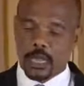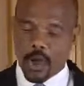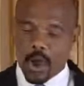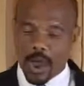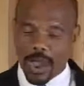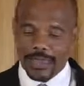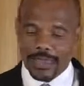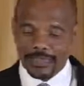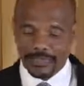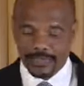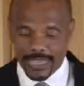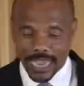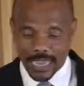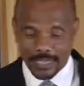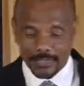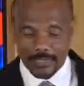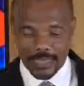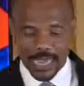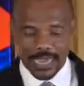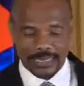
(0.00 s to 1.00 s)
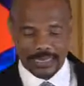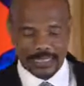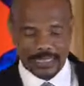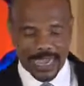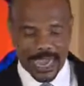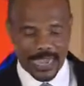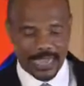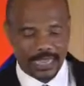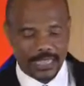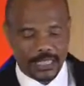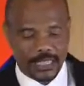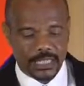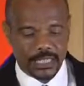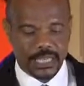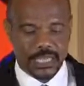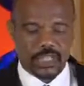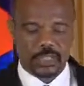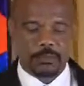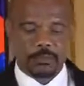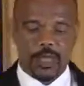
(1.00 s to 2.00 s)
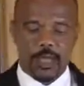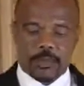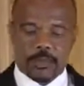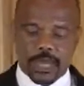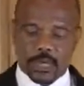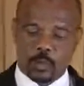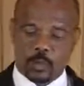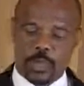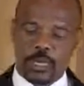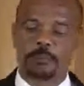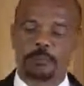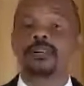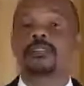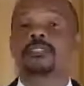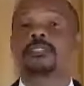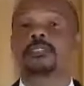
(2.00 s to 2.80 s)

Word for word: on death and dying teach that when a person